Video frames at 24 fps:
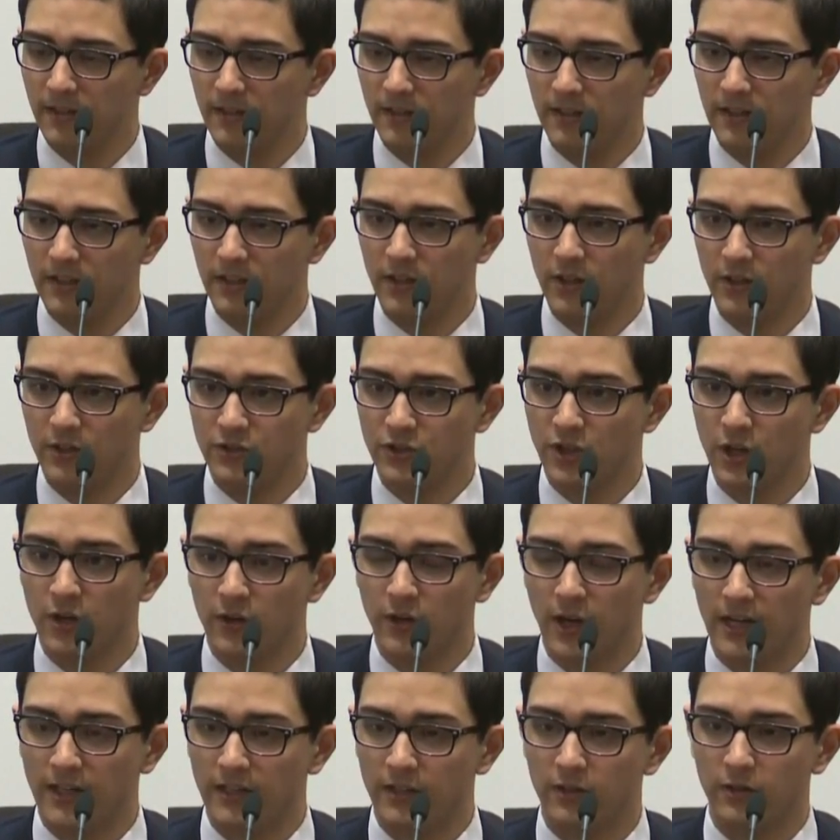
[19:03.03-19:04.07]
he goes,
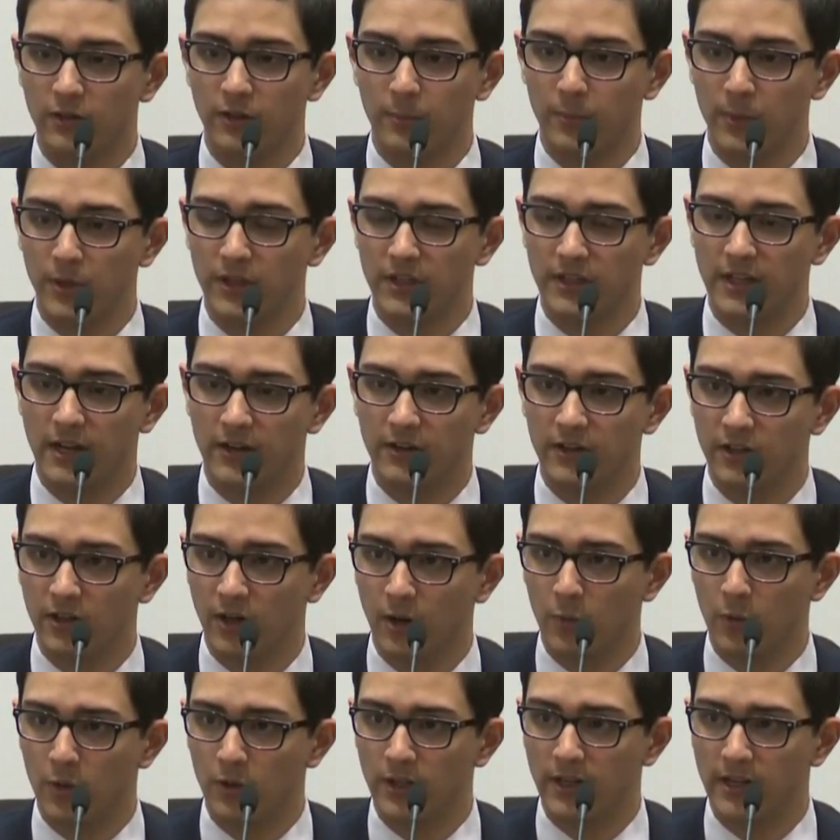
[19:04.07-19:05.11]
no, you can put it down here, I
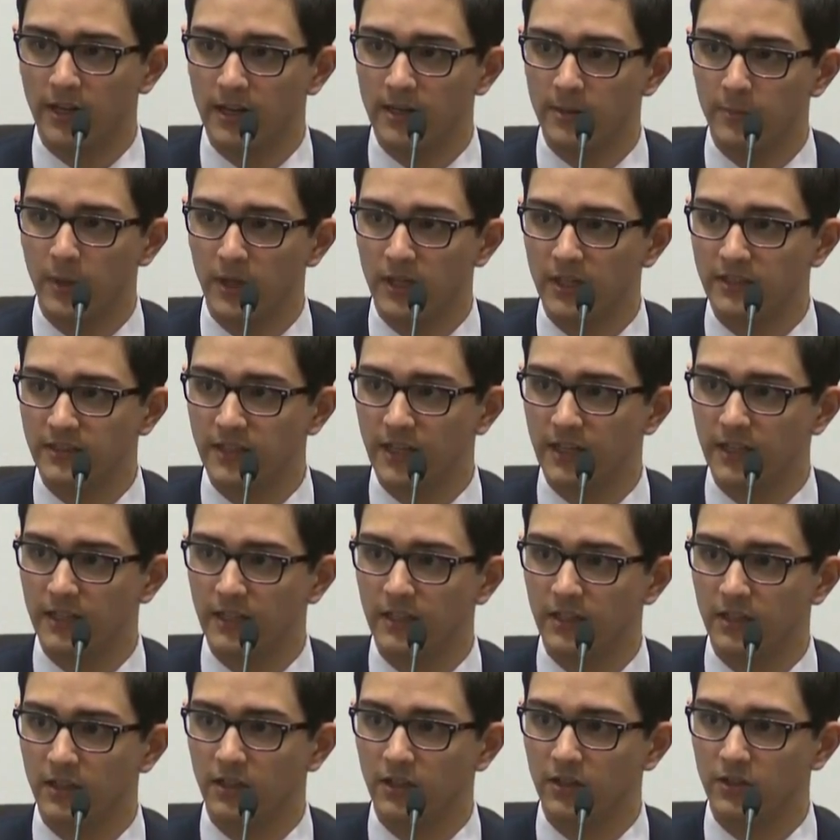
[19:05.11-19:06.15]
won't let anybody take
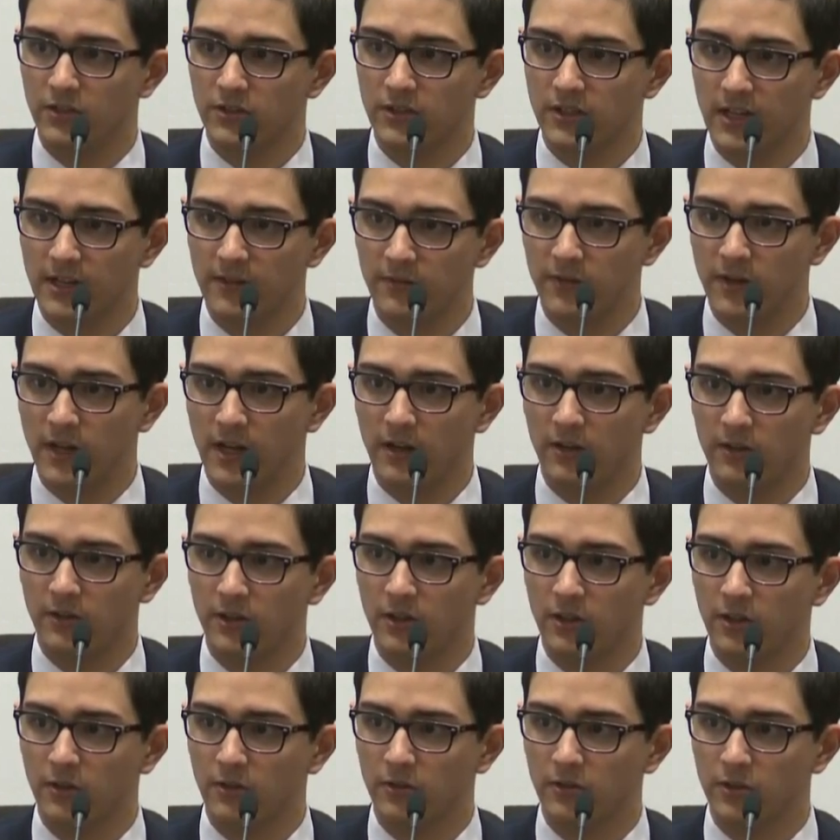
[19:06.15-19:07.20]
it, you're safe now, you
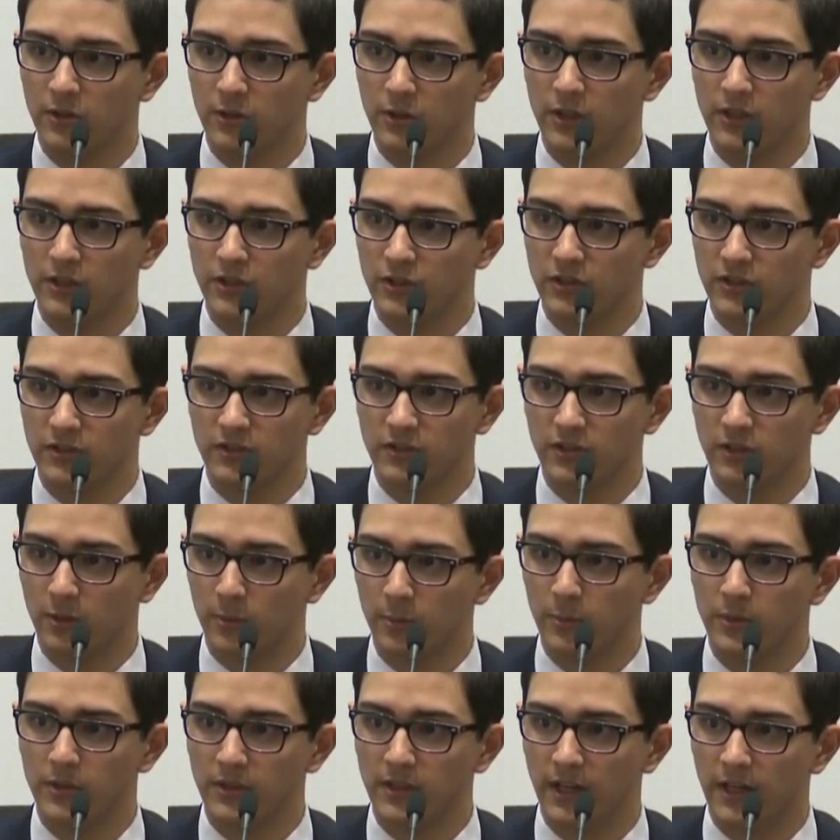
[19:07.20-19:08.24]
know, you can just, you know,
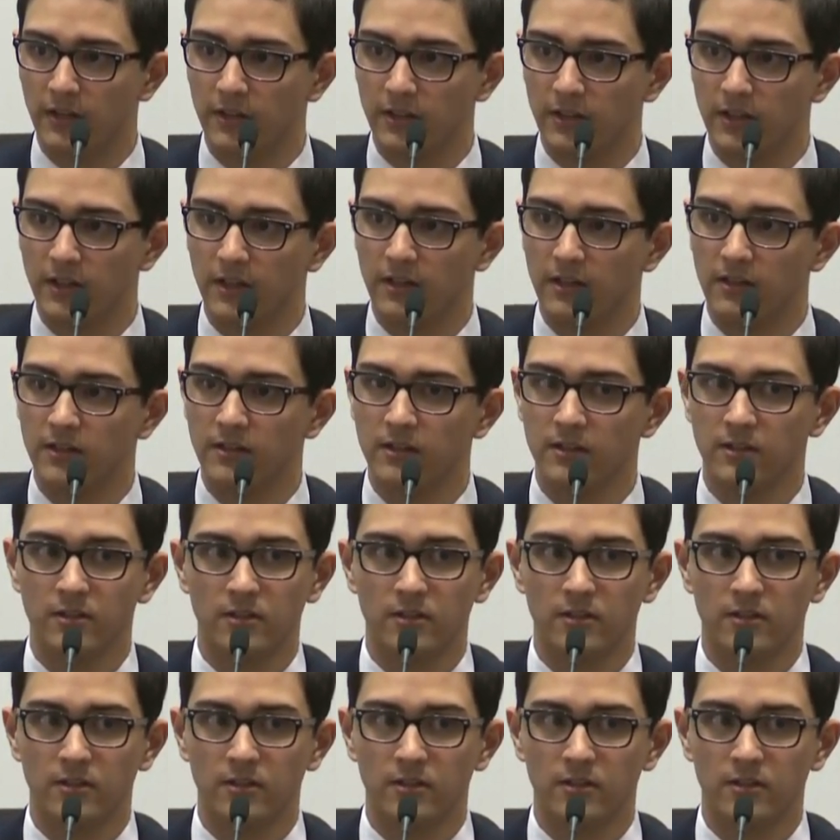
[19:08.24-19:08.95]
put down the gun.